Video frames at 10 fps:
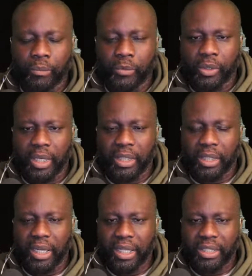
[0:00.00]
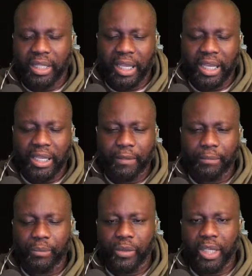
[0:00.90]
like, the next day,
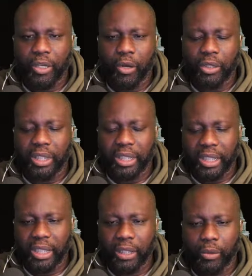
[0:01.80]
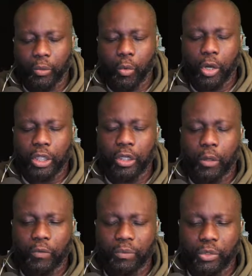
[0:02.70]
they caught the kid walking home
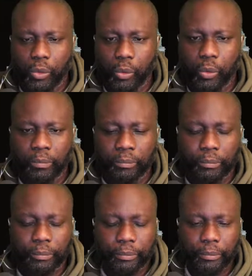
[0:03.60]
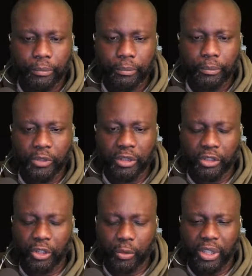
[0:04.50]
from school. And
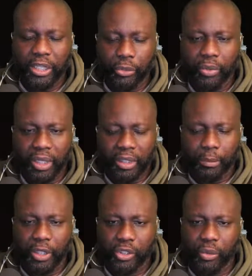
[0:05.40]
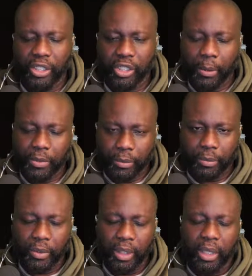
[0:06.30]
so it was like three of them. And so they jumped him.
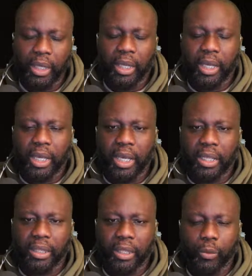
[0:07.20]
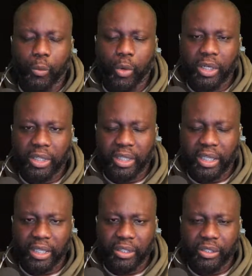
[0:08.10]
And then one of the
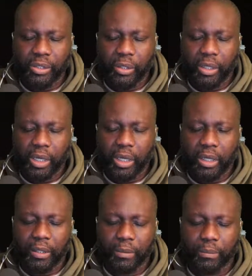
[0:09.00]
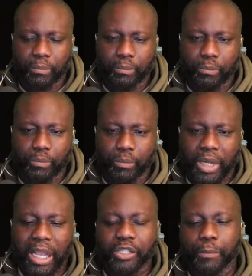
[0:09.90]
kids um,
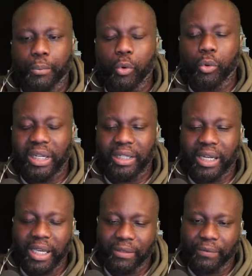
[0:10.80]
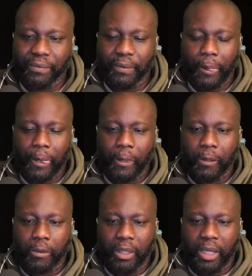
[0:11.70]
actually pulled out a knife
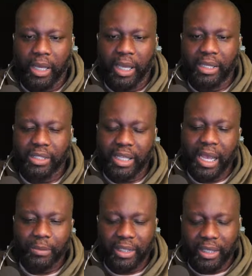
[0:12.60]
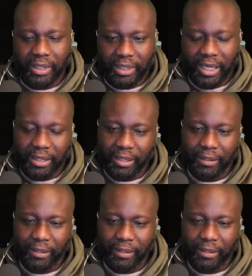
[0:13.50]
and stabbed the kid to death.